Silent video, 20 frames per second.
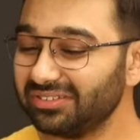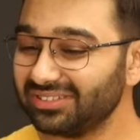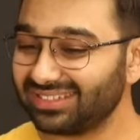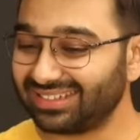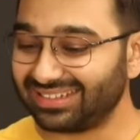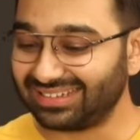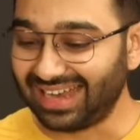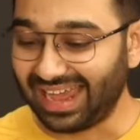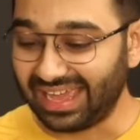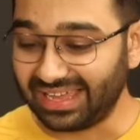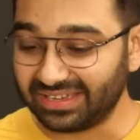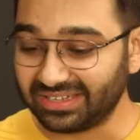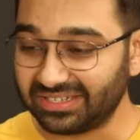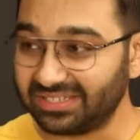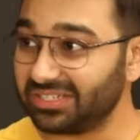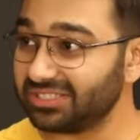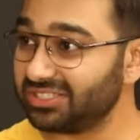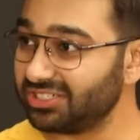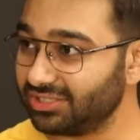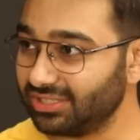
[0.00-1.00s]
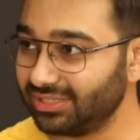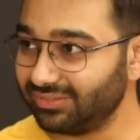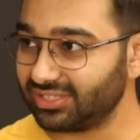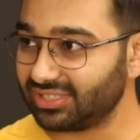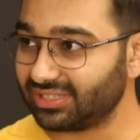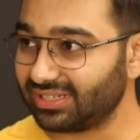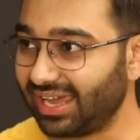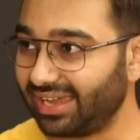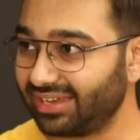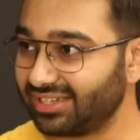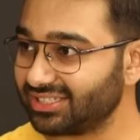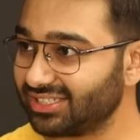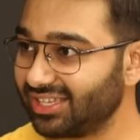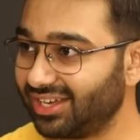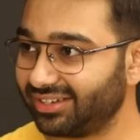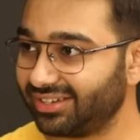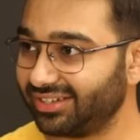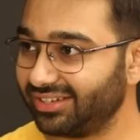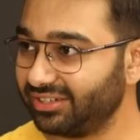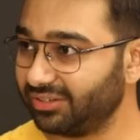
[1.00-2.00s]
know, Tiger, your journey with Tiger
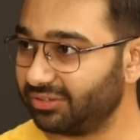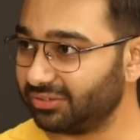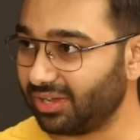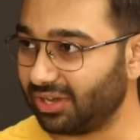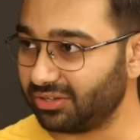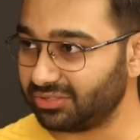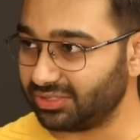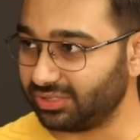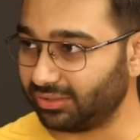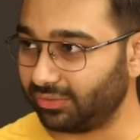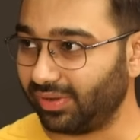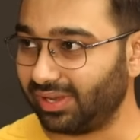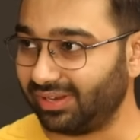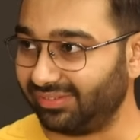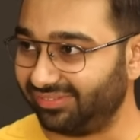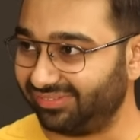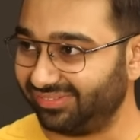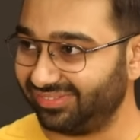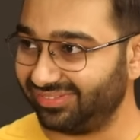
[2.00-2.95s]
started in 2012.